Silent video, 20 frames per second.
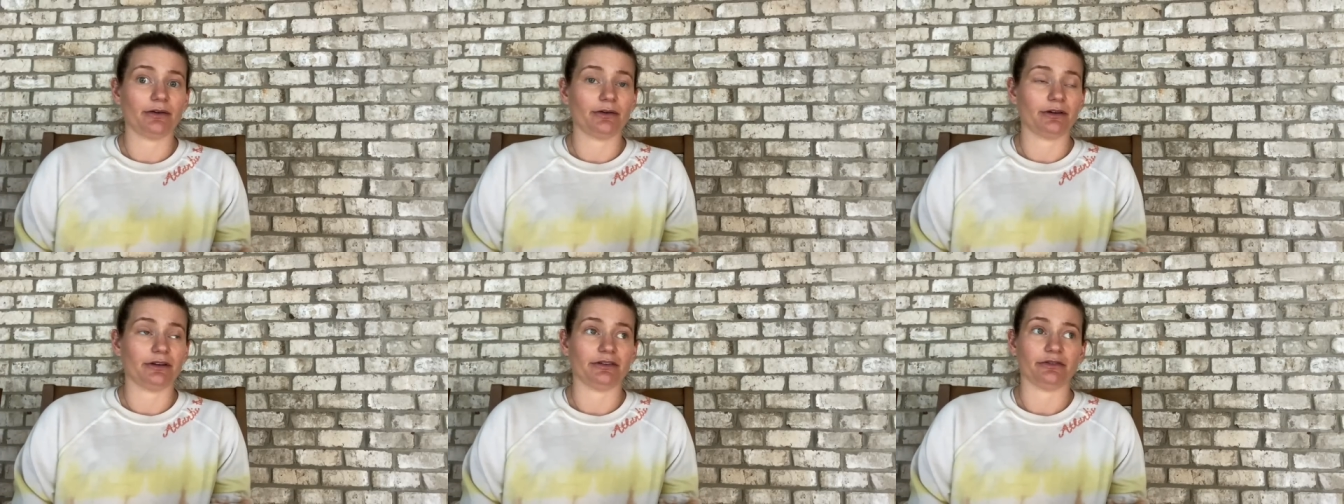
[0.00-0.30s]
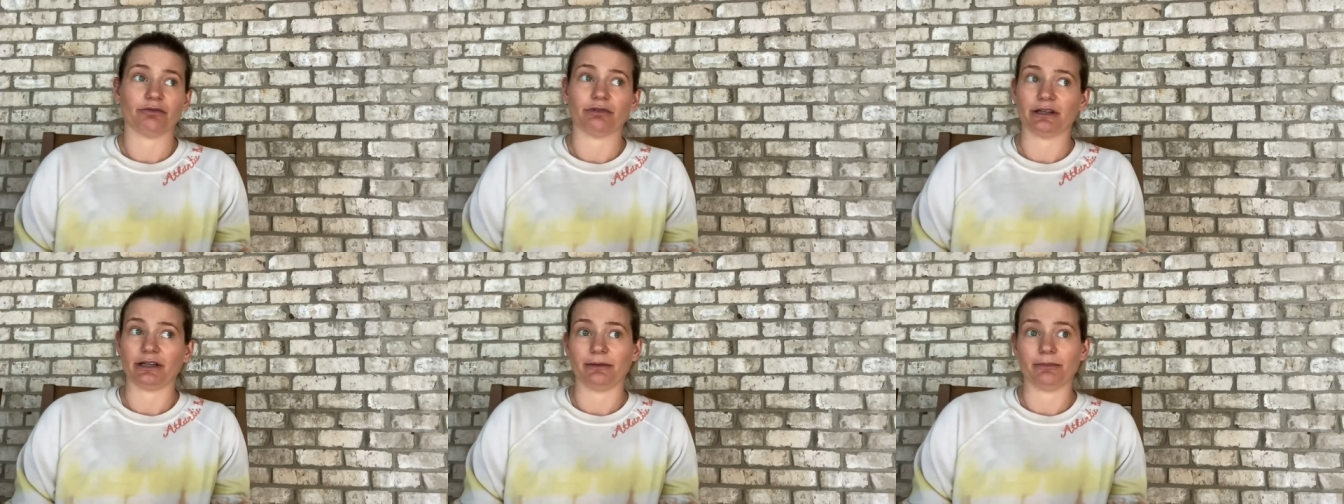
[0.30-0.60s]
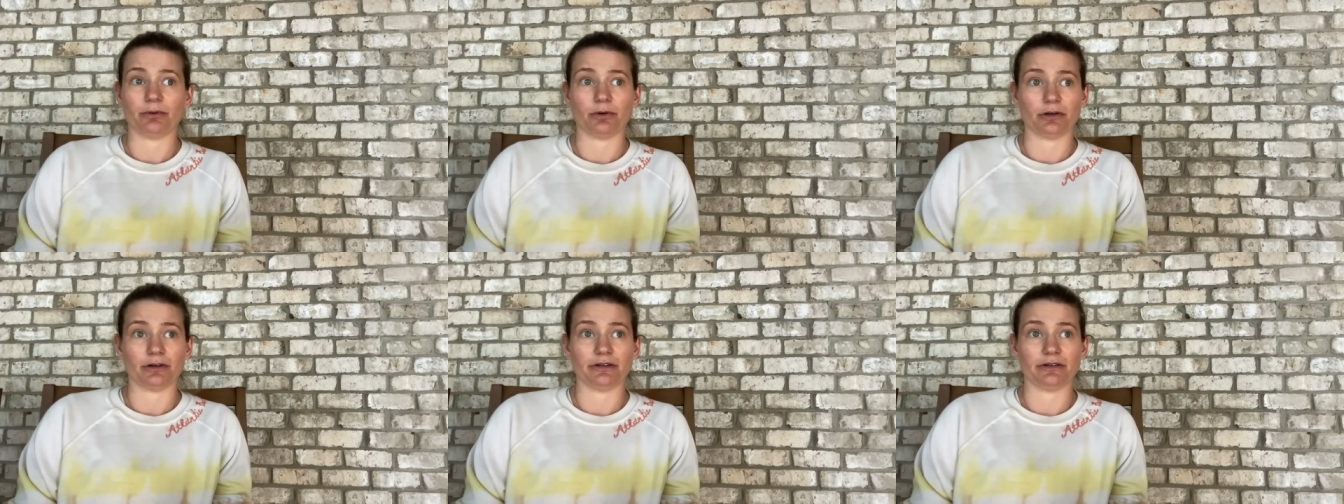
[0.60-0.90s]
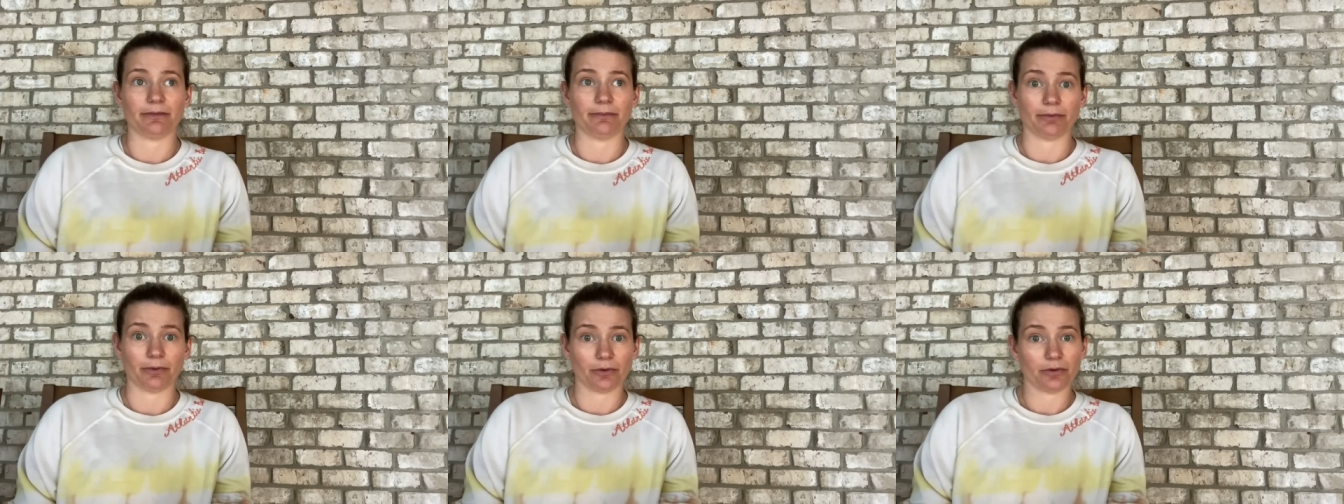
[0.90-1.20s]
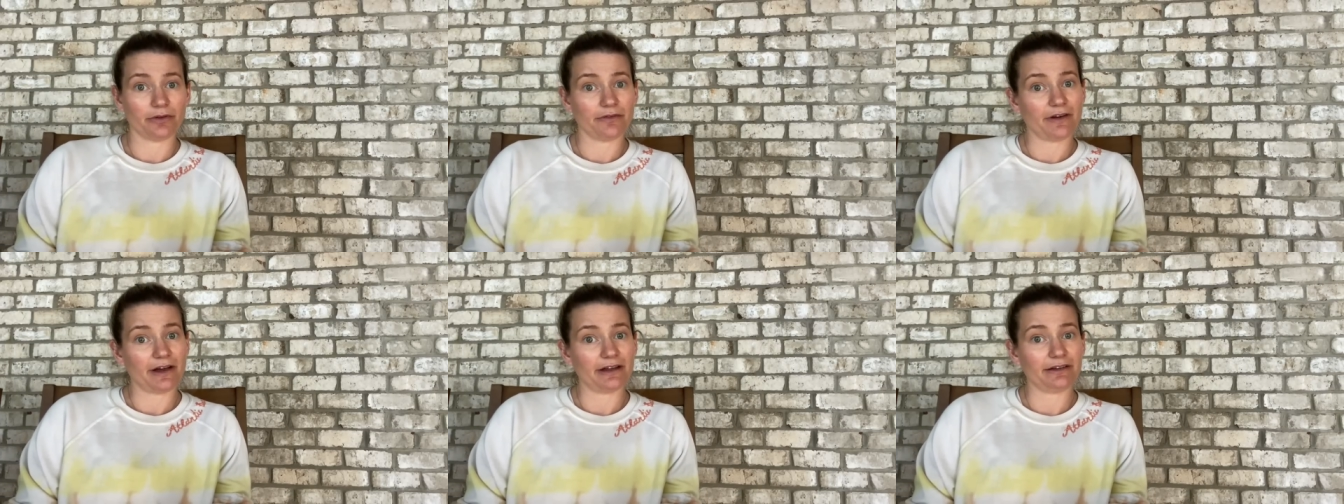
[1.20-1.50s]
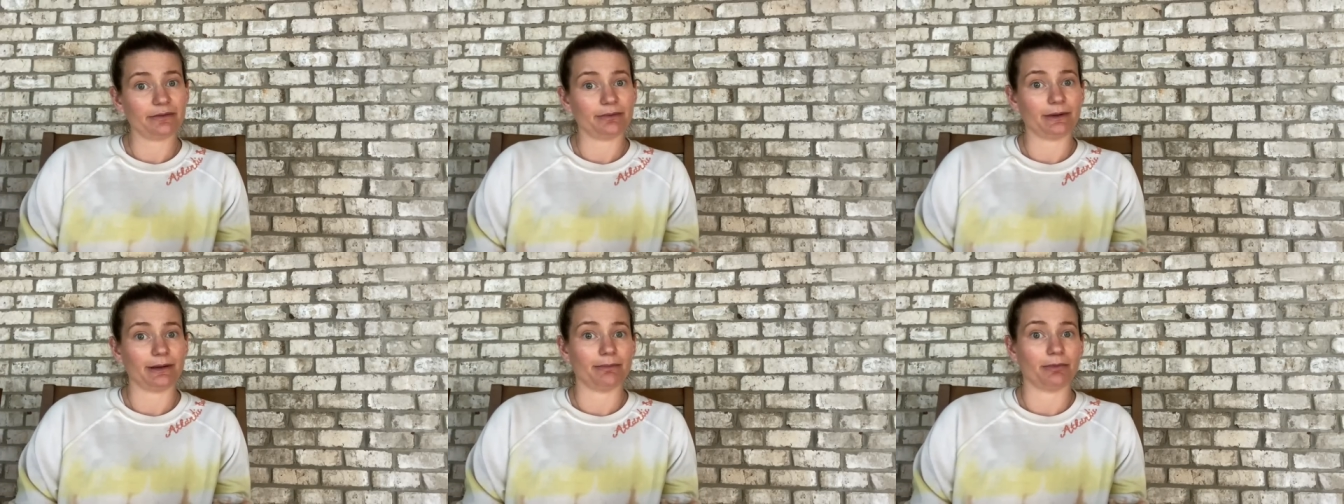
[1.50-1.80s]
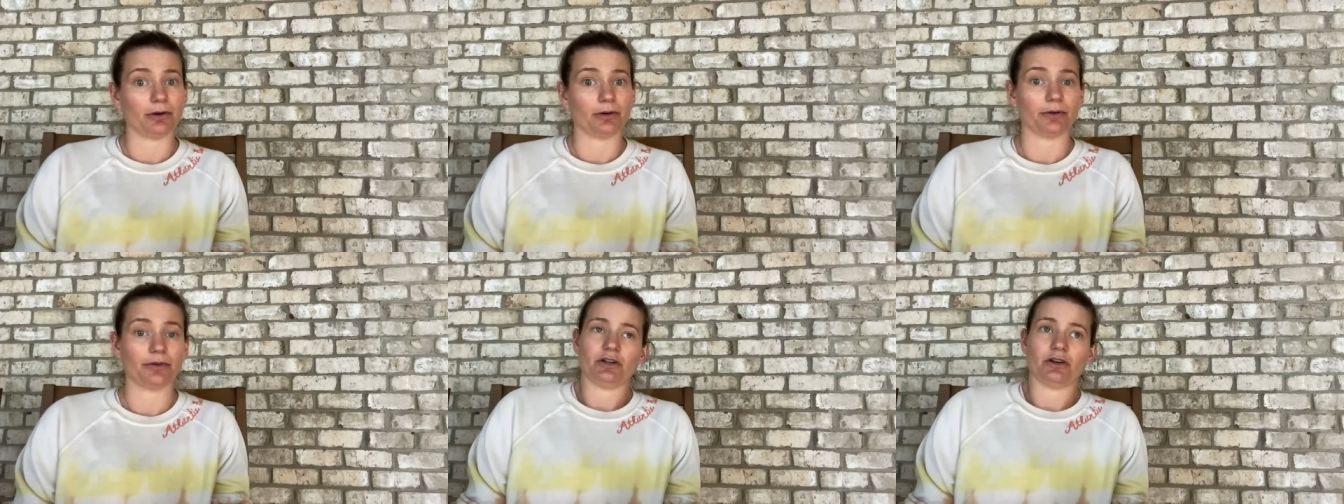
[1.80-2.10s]
was really important to both of us. We
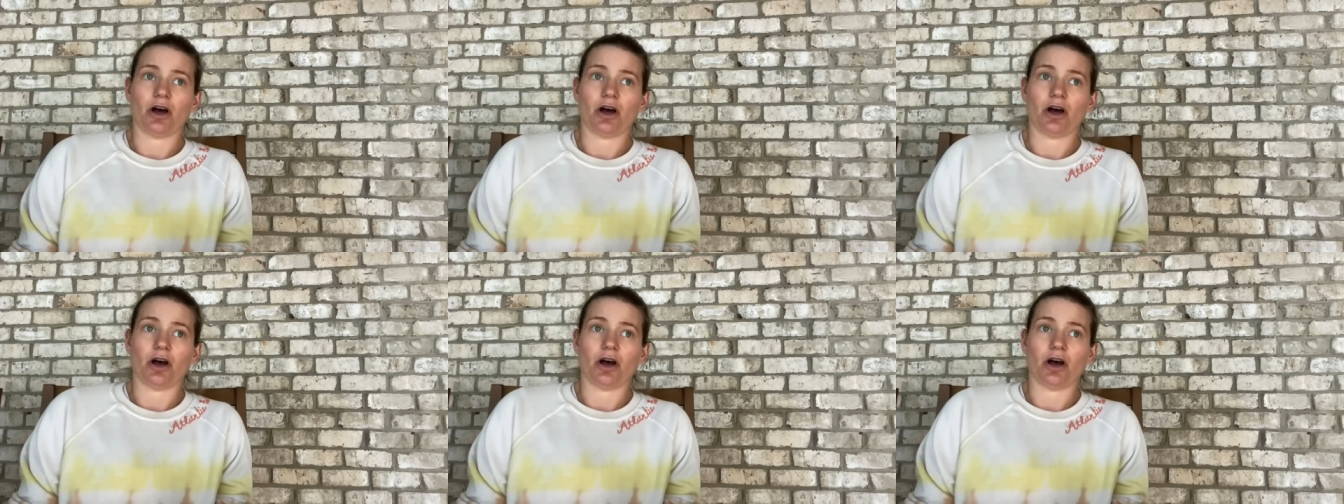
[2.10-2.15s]
both